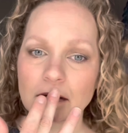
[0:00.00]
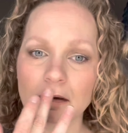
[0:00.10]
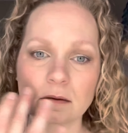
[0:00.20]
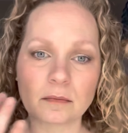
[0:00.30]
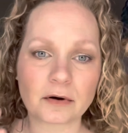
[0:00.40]

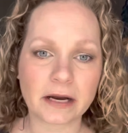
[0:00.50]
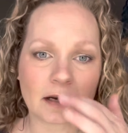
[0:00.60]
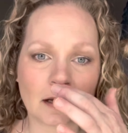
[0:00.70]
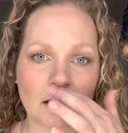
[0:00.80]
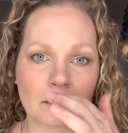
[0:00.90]
brighten
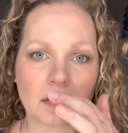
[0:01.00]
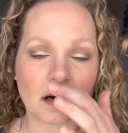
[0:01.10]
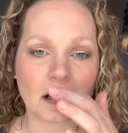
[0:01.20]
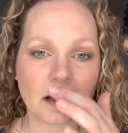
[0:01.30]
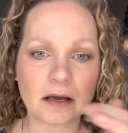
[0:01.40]
up
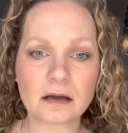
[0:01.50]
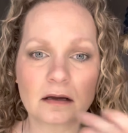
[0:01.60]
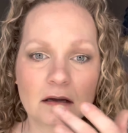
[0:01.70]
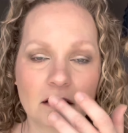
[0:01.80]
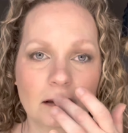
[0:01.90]
my
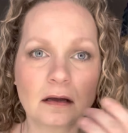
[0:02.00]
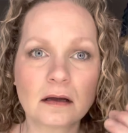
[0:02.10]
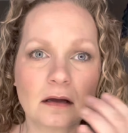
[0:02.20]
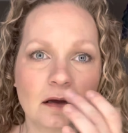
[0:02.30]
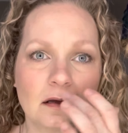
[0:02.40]

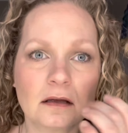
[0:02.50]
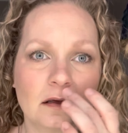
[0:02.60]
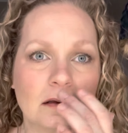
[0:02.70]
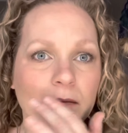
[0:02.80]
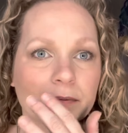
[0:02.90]

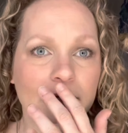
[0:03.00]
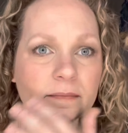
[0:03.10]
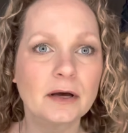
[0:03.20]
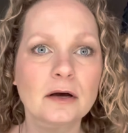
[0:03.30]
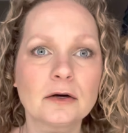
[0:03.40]
Cupid's
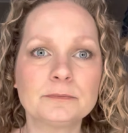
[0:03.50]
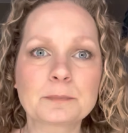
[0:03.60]
bow.